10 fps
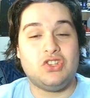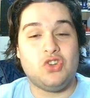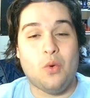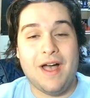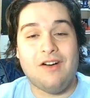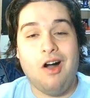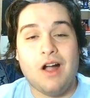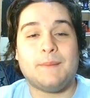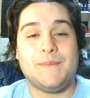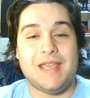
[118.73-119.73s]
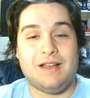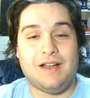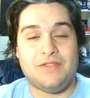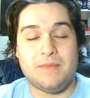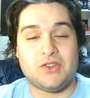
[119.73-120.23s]
Joel
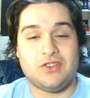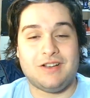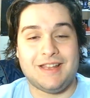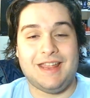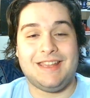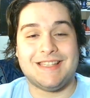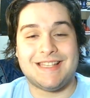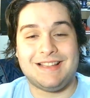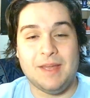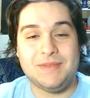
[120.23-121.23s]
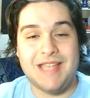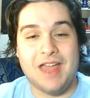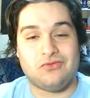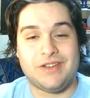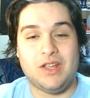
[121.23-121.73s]
Armia of the Montreal Canadiens
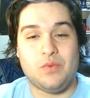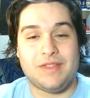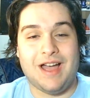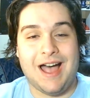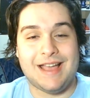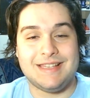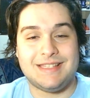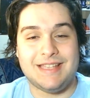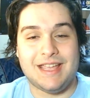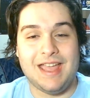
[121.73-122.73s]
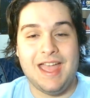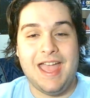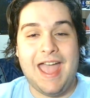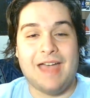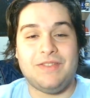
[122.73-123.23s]
clipped Henrique with a high stick,
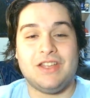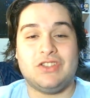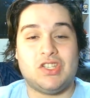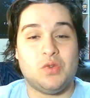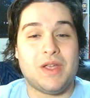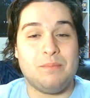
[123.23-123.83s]
and the ensuing